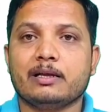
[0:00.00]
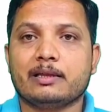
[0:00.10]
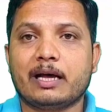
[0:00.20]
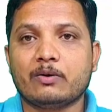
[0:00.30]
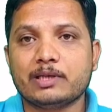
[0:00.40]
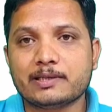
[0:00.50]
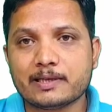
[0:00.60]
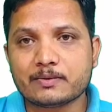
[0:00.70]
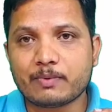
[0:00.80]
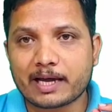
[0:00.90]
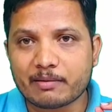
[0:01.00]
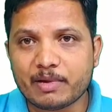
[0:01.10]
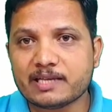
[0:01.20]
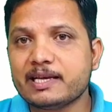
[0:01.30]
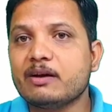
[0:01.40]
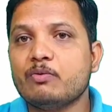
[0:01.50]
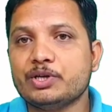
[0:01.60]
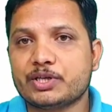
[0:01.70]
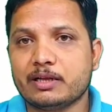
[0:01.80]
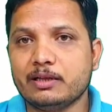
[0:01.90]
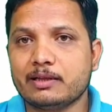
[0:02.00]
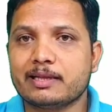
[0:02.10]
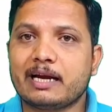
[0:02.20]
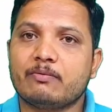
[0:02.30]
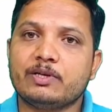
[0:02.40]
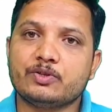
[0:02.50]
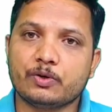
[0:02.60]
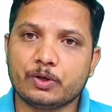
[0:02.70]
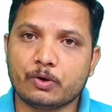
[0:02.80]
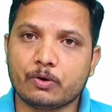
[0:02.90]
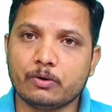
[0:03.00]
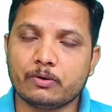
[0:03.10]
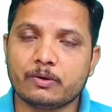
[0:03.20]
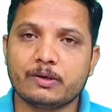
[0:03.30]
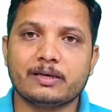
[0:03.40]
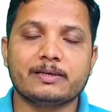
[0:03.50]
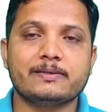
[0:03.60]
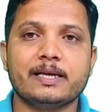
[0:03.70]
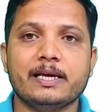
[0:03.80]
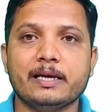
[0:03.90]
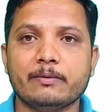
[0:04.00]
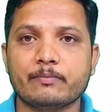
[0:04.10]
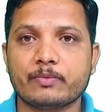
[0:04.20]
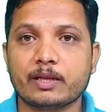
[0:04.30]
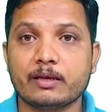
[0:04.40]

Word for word: Now this is very basic question that one should know. See